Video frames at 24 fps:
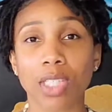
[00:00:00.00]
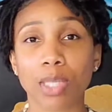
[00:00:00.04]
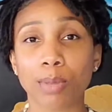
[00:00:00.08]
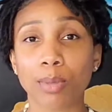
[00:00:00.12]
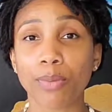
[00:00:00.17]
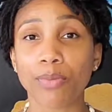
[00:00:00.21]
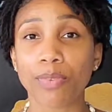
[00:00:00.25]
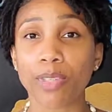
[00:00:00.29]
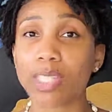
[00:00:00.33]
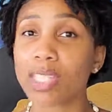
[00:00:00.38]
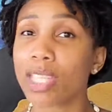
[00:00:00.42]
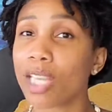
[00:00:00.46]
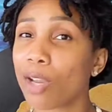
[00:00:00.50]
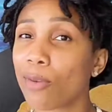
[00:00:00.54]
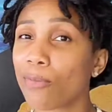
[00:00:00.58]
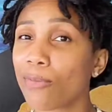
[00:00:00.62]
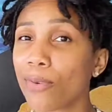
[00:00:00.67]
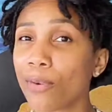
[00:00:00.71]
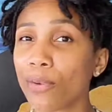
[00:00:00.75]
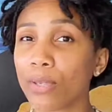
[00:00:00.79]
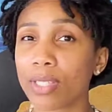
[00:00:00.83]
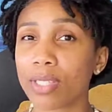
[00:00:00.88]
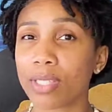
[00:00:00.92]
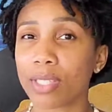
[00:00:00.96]
Some of it's
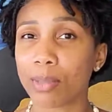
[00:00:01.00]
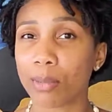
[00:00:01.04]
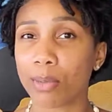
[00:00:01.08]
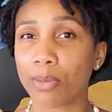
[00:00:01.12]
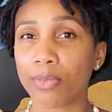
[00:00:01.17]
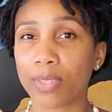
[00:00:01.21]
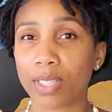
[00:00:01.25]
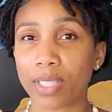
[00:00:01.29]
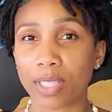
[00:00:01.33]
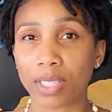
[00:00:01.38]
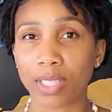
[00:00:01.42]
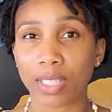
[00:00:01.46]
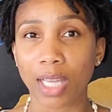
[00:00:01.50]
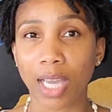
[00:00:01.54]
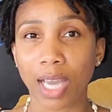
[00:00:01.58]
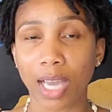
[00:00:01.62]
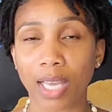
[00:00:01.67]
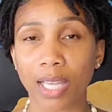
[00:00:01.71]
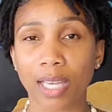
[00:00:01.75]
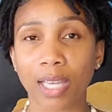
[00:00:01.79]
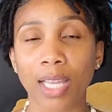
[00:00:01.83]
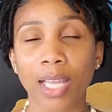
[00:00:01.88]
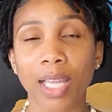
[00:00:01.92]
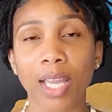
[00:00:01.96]
helpful and some of it's
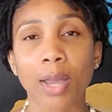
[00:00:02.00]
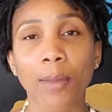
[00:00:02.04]
not.